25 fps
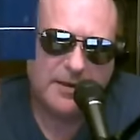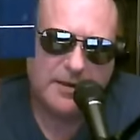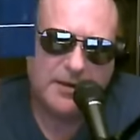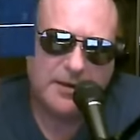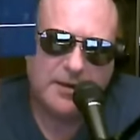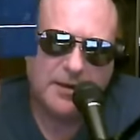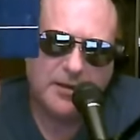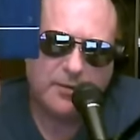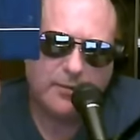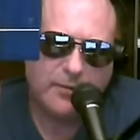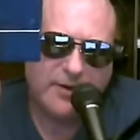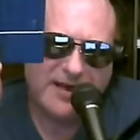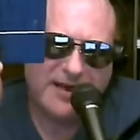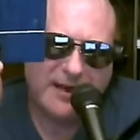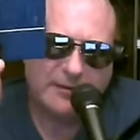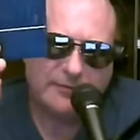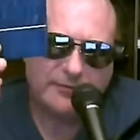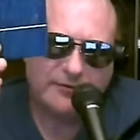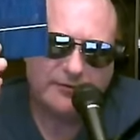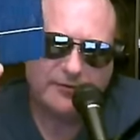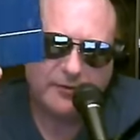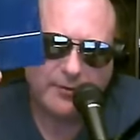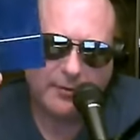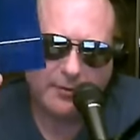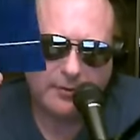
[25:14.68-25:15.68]
We have
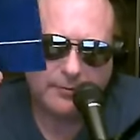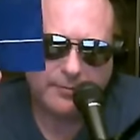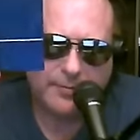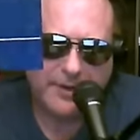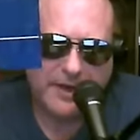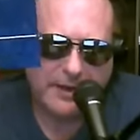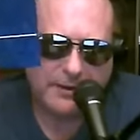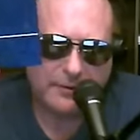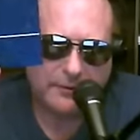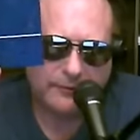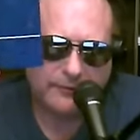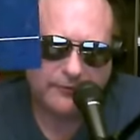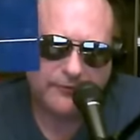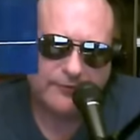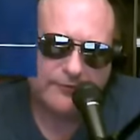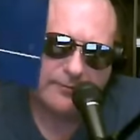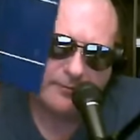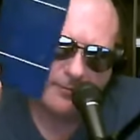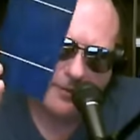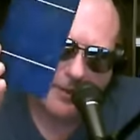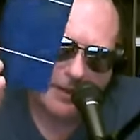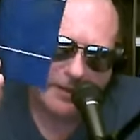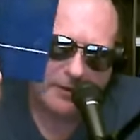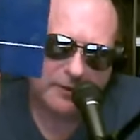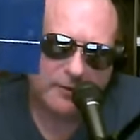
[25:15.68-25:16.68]
solar panels,
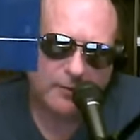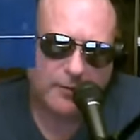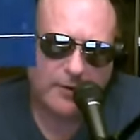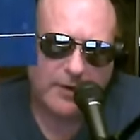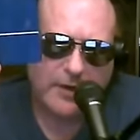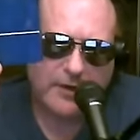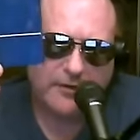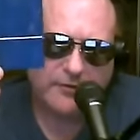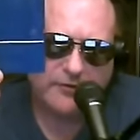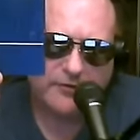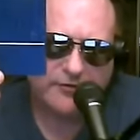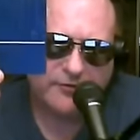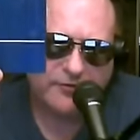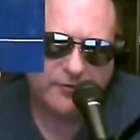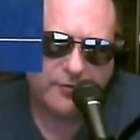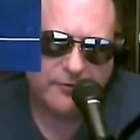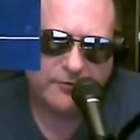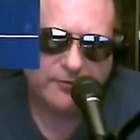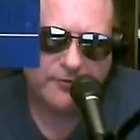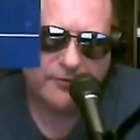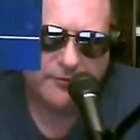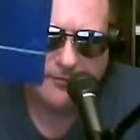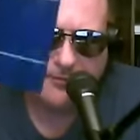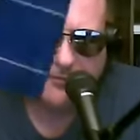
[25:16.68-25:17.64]
like the one I just showed you.